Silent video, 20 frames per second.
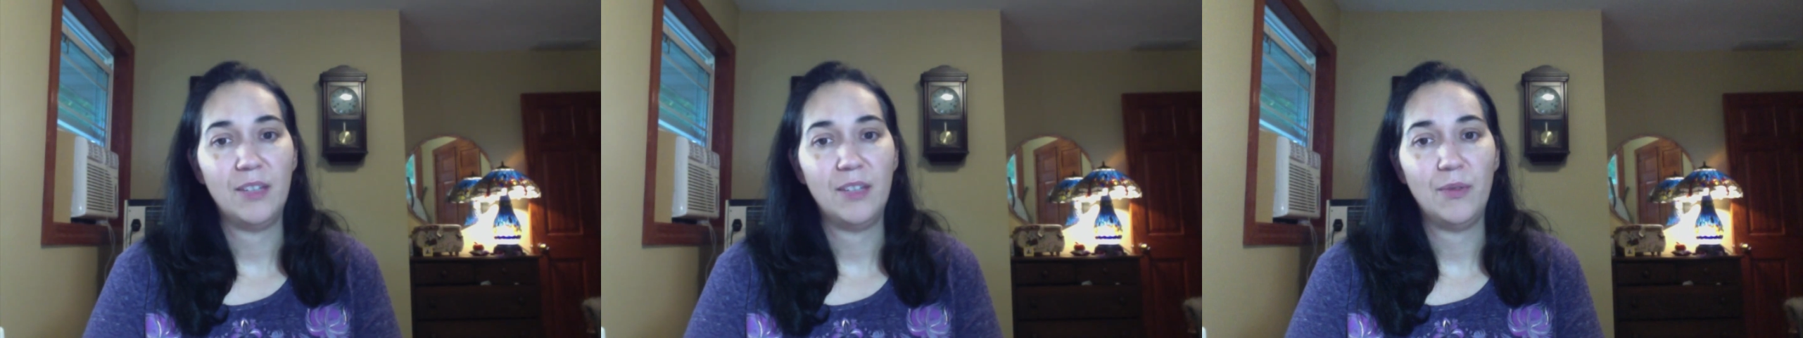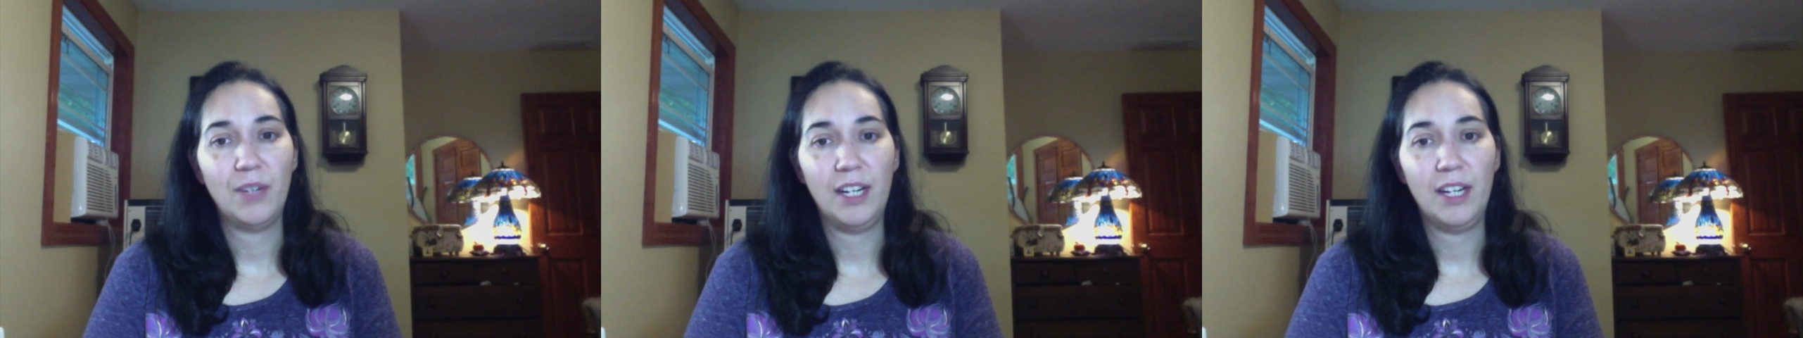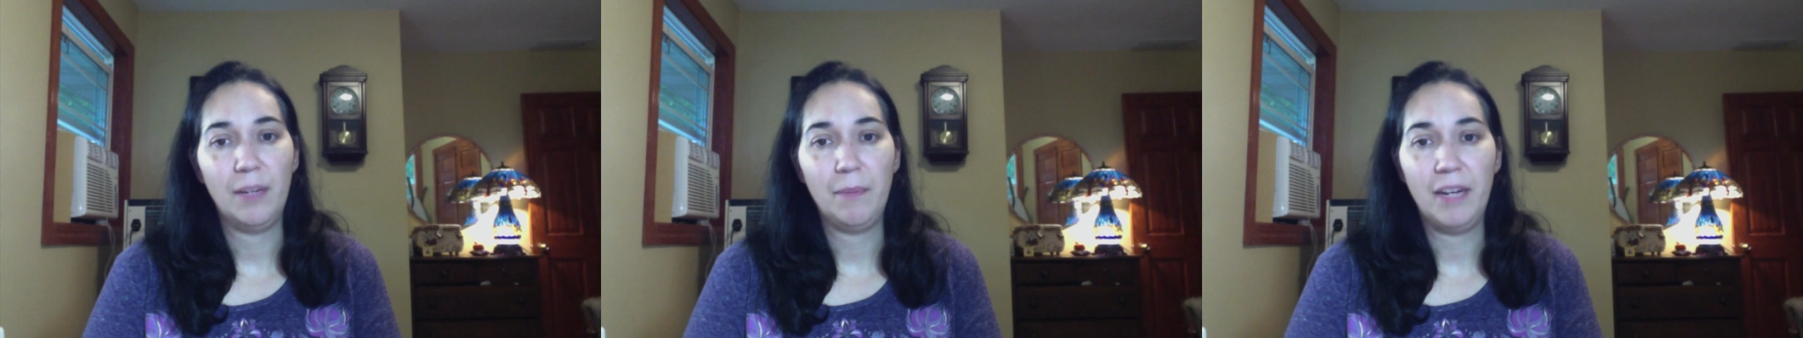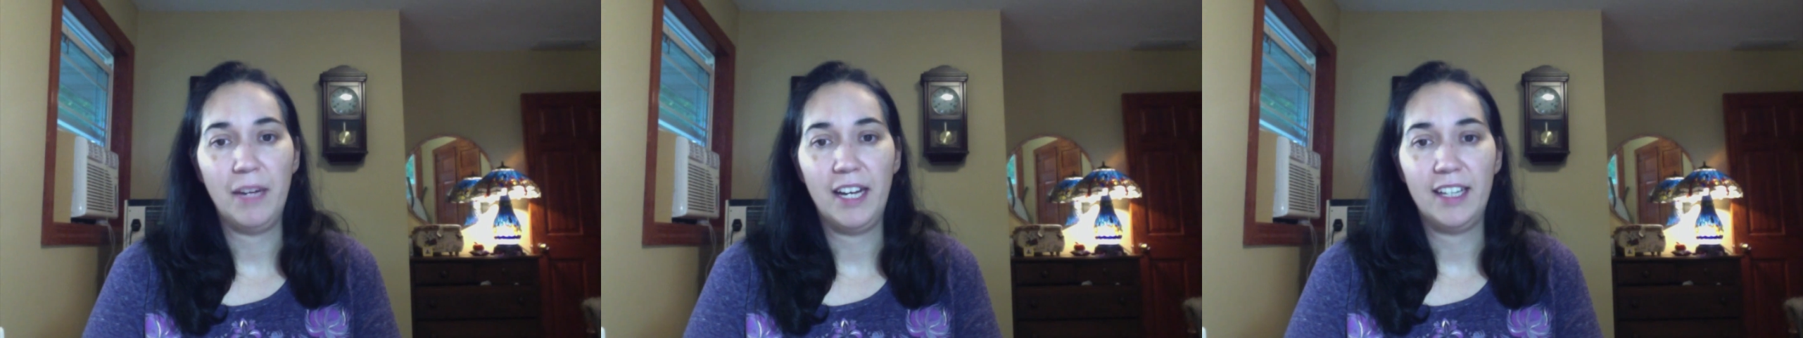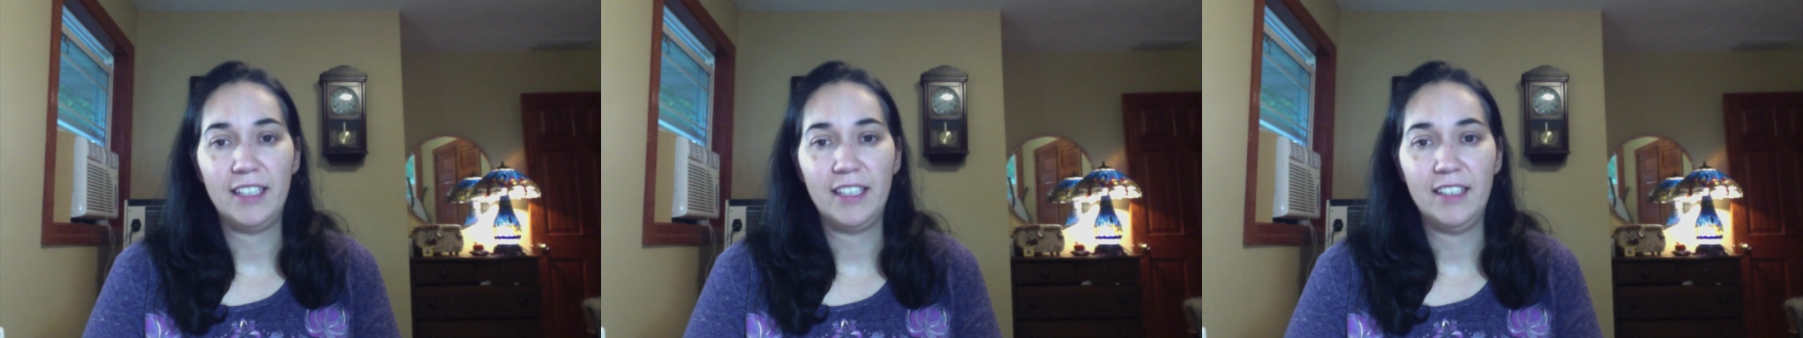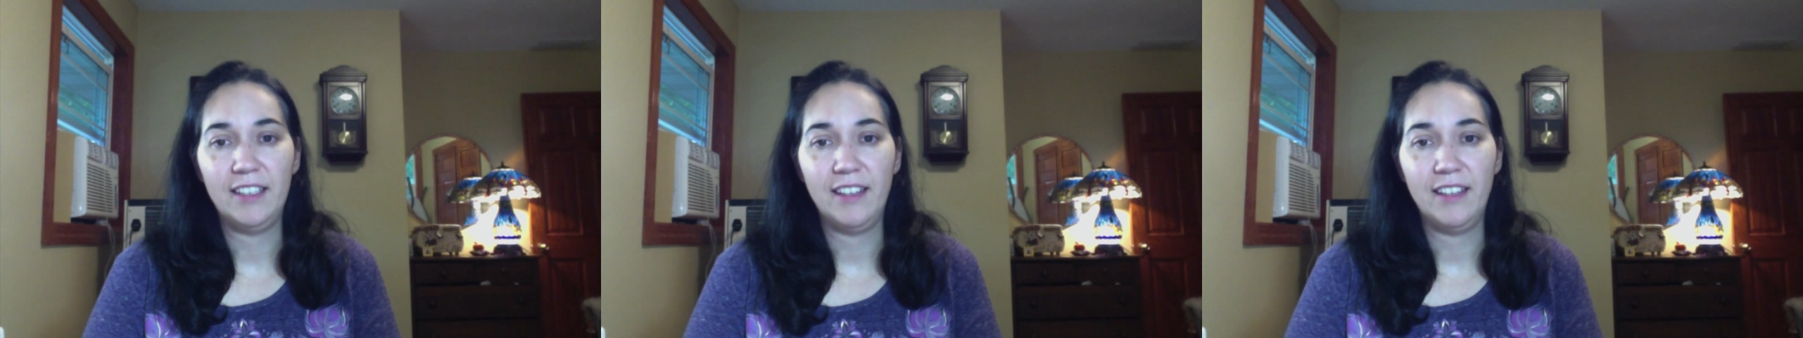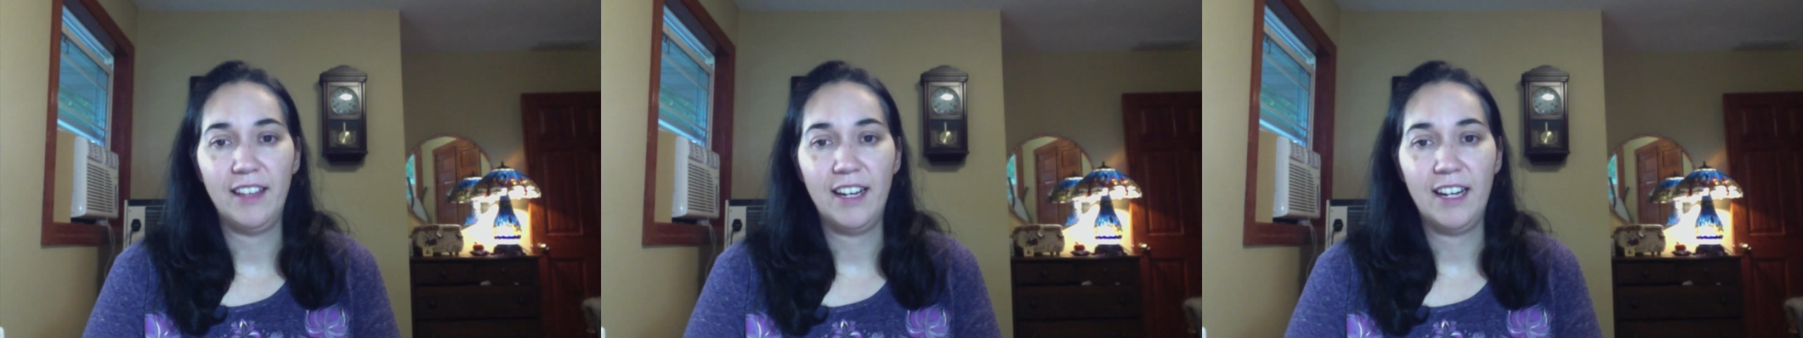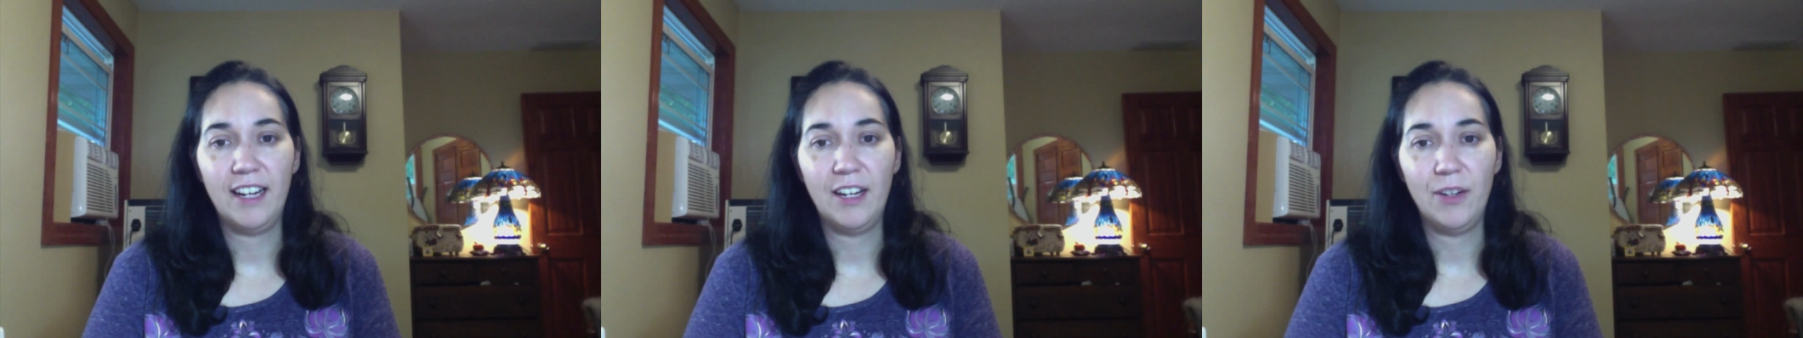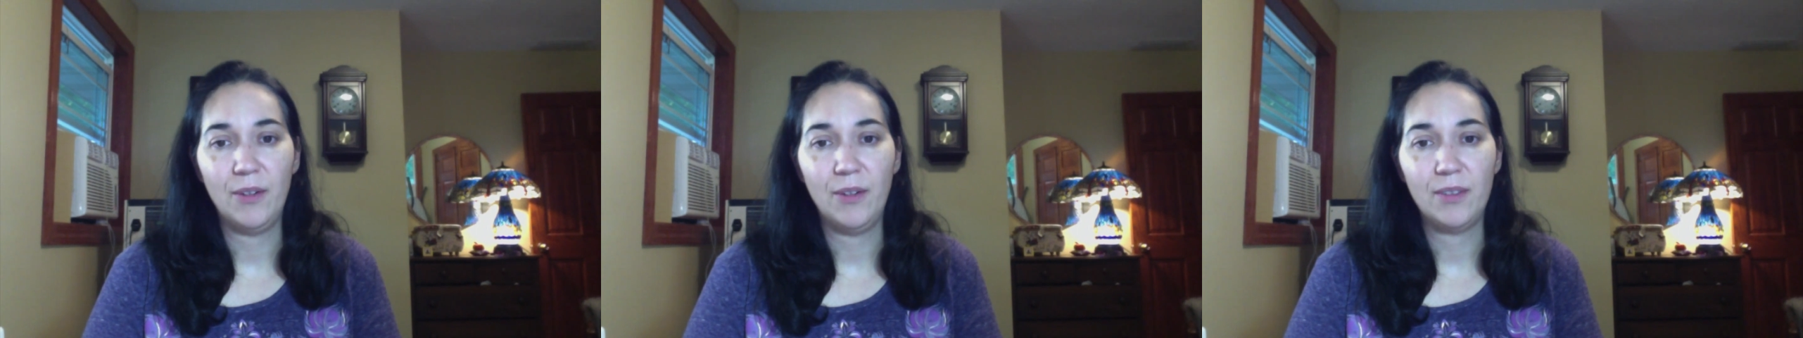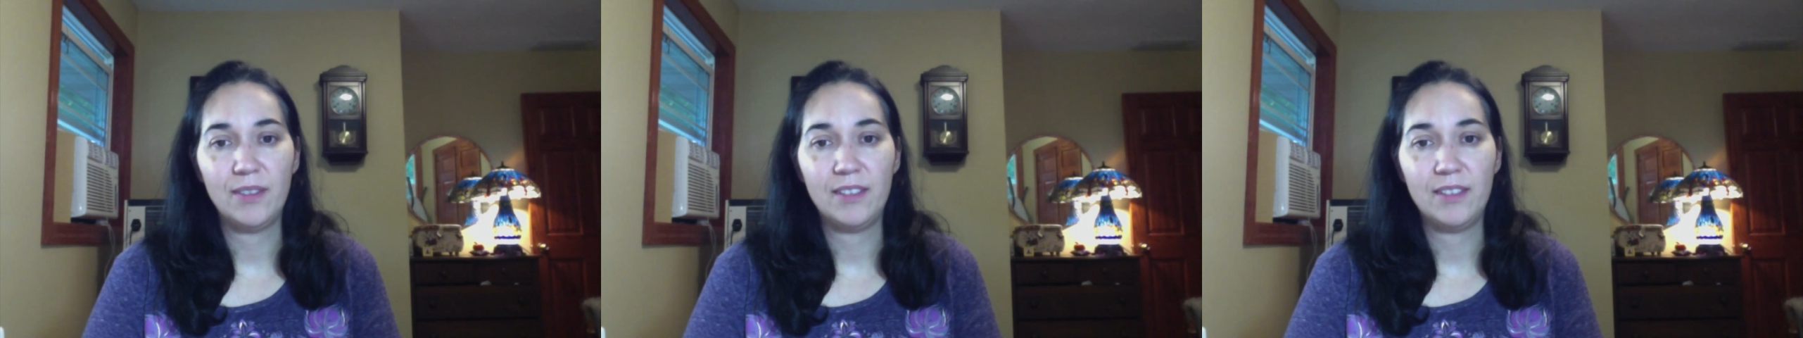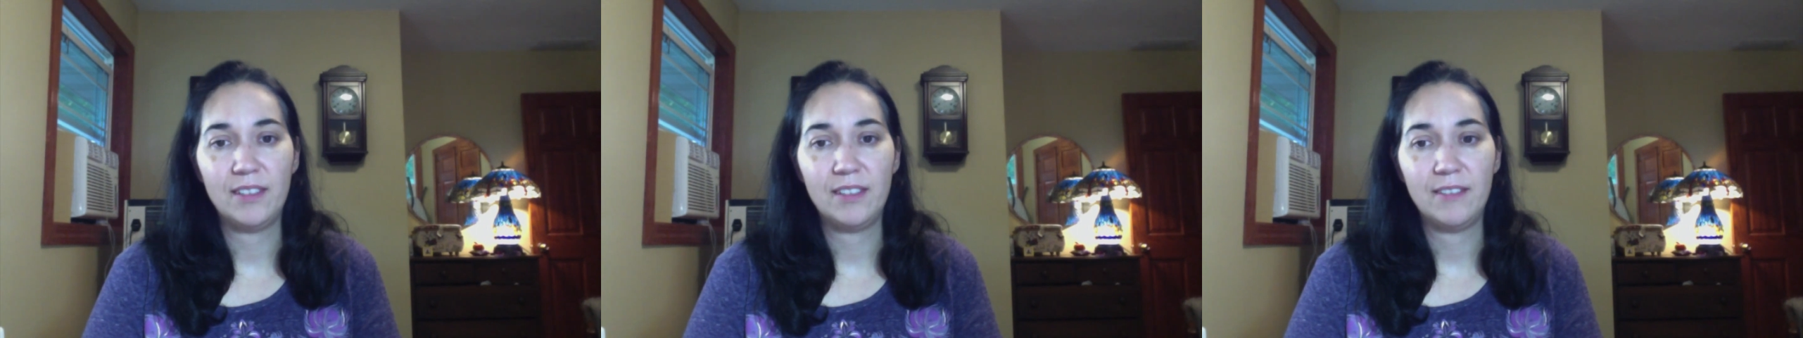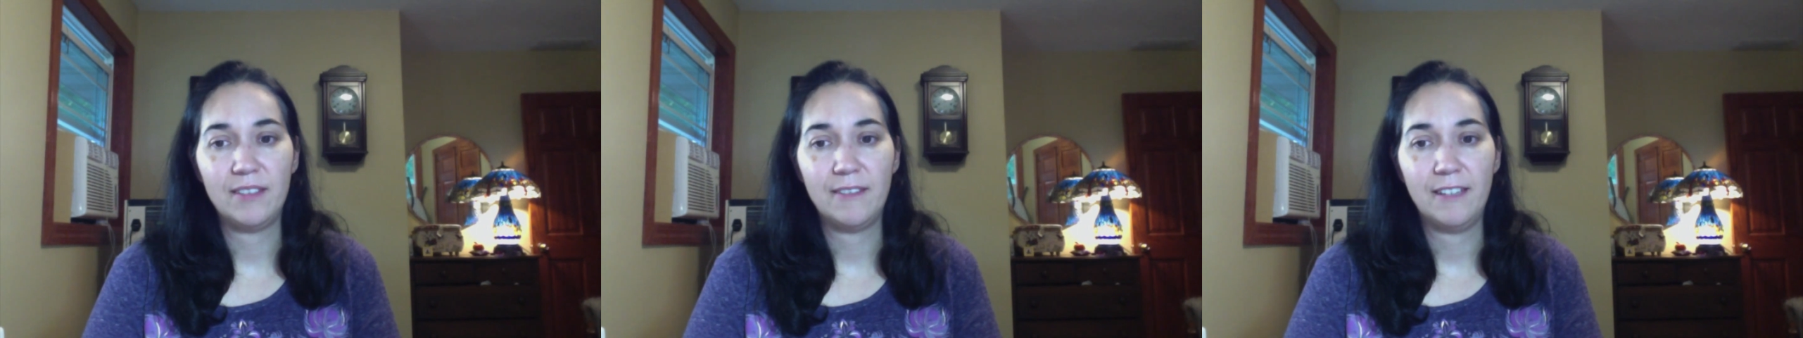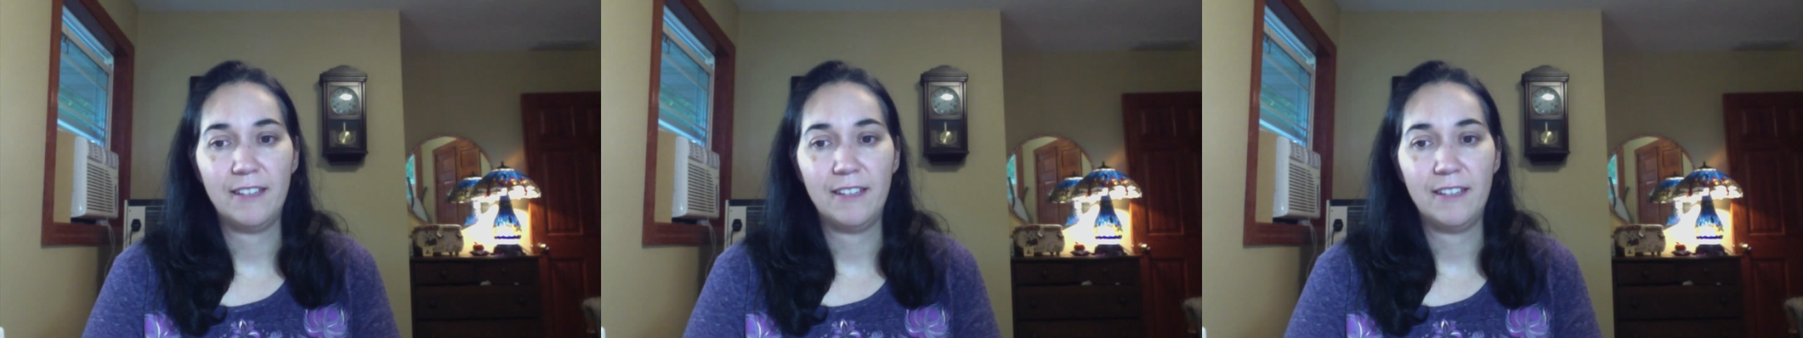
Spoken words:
ran back into the house